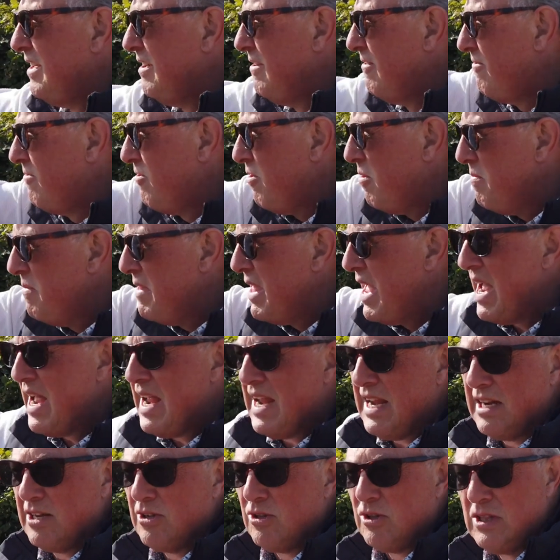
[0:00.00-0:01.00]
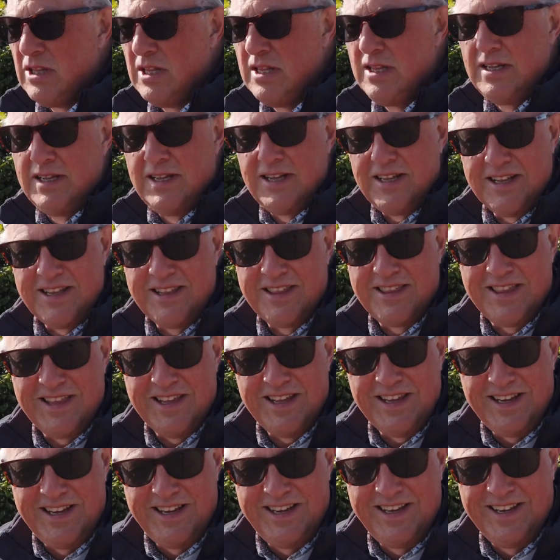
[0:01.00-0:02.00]
from that angle, I
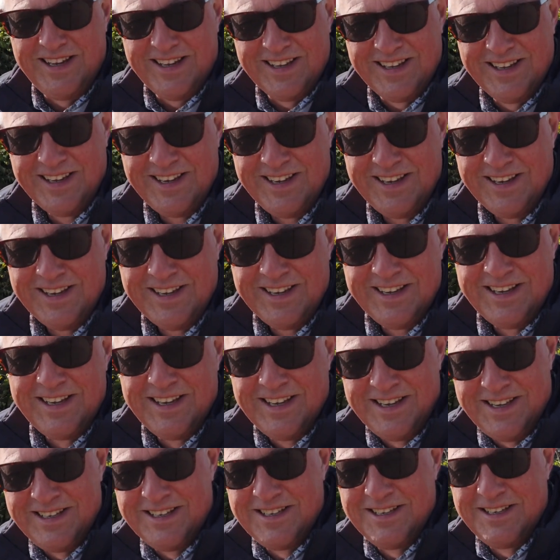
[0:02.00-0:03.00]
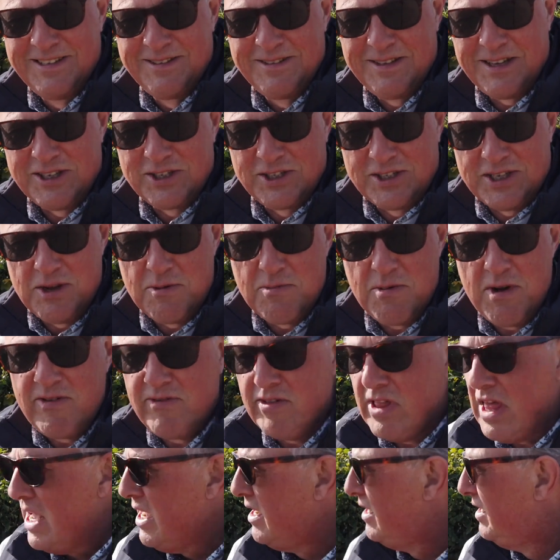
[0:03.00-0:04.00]
think I'll see you
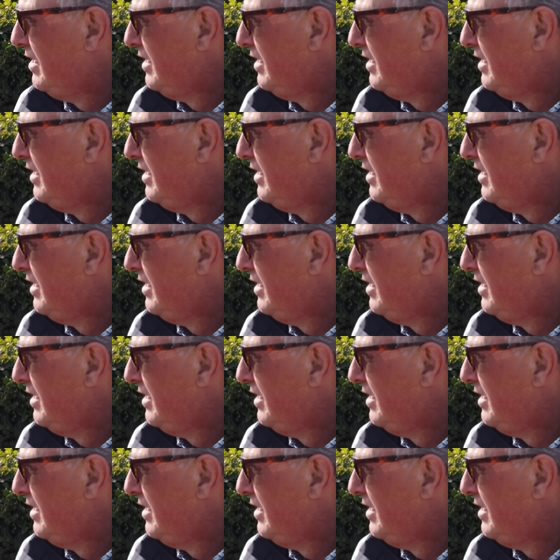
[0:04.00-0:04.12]
over there.